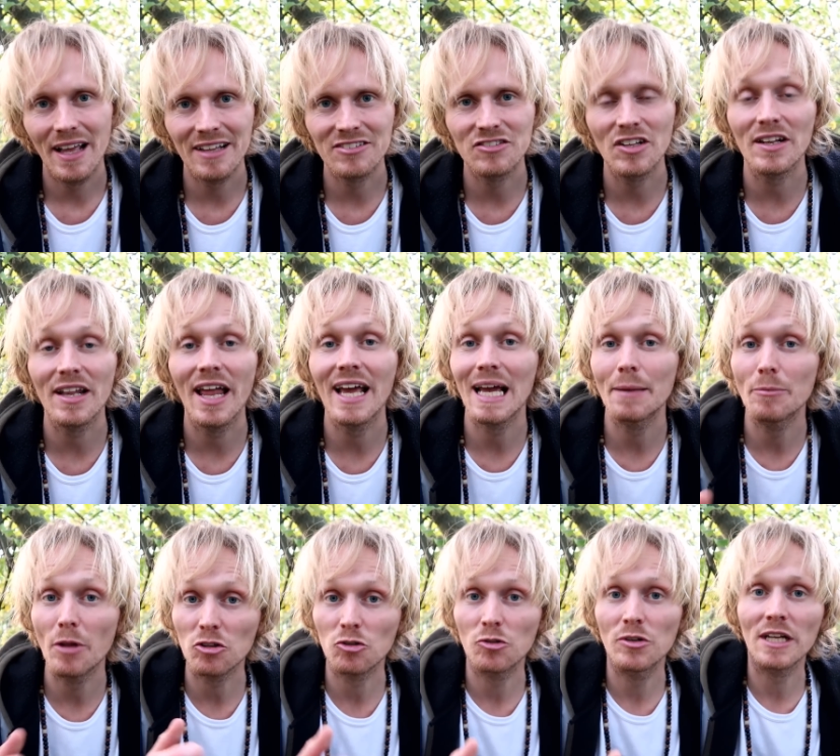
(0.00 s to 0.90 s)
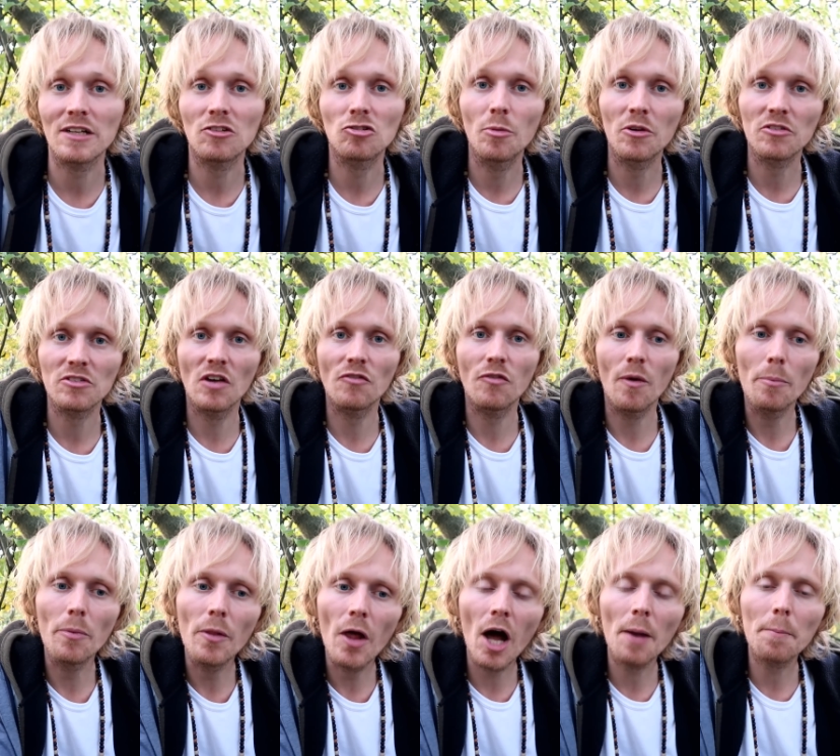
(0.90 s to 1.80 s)
it's not like I'm not connected to myself.
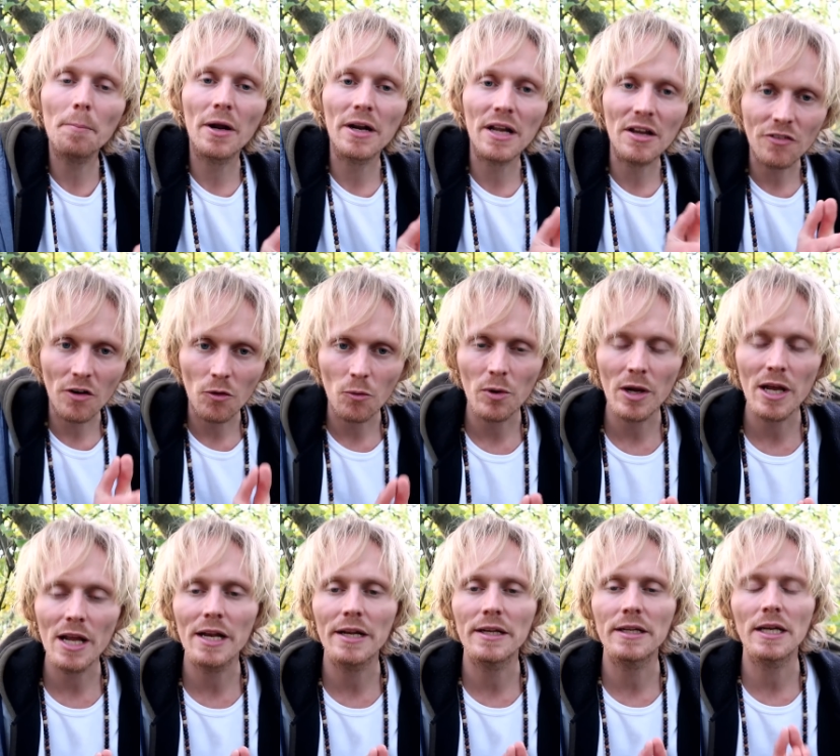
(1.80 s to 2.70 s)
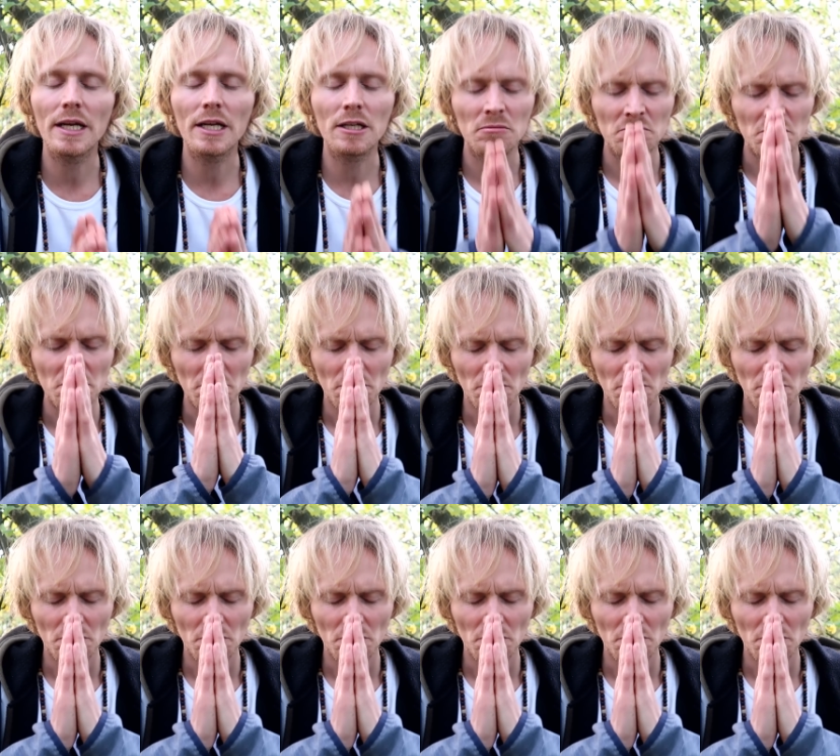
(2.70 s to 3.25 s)
I'm not. But if I really need,